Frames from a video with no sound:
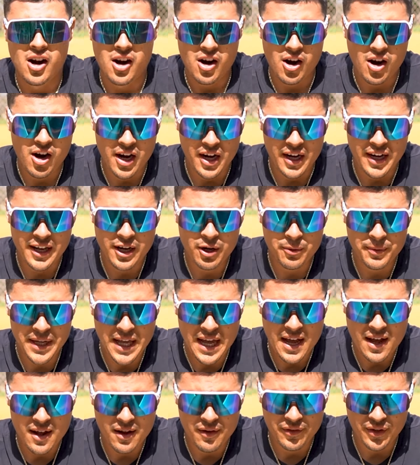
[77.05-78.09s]
All right, here we
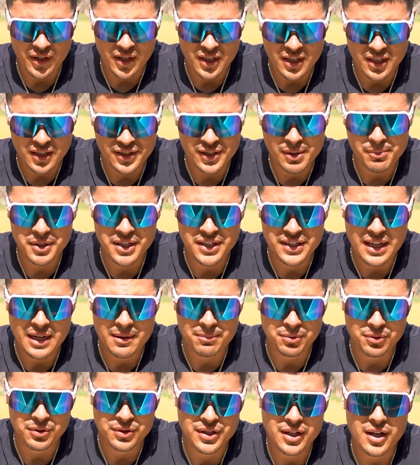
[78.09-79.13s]
have some
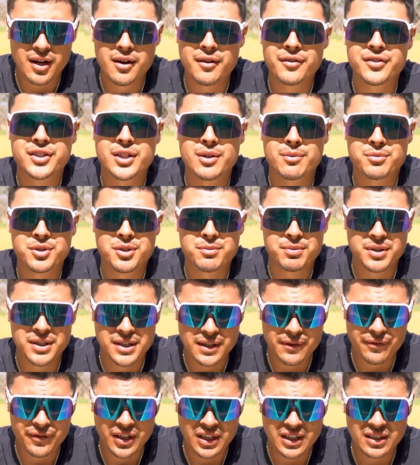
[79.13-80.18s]
examples of some
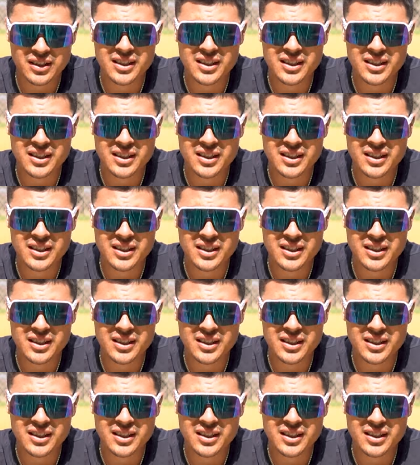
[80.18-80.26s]
specific